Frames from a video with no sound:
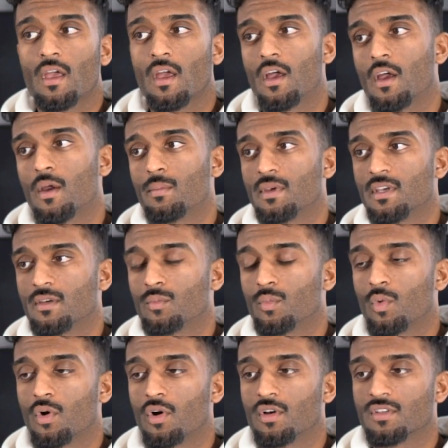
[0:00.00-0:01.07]
It
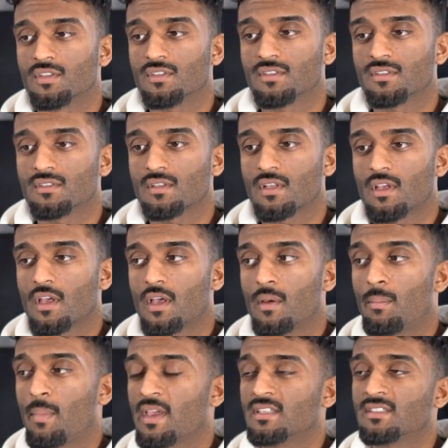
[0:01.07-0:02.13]
was
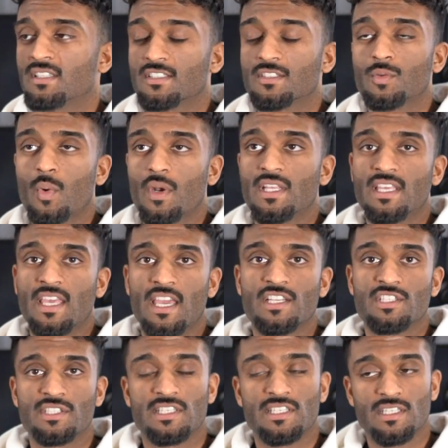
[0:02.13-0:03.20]
a basic 20
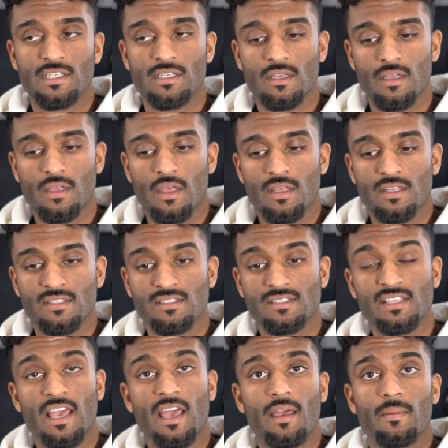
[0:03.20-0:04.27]
kg
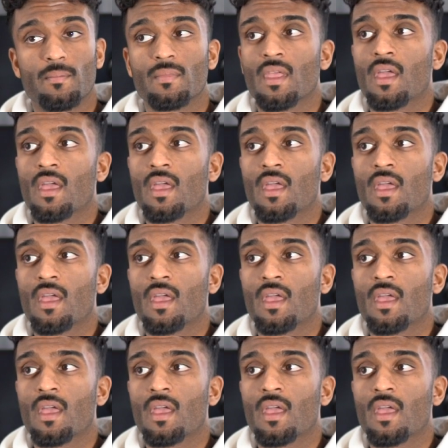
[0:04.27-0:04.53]
set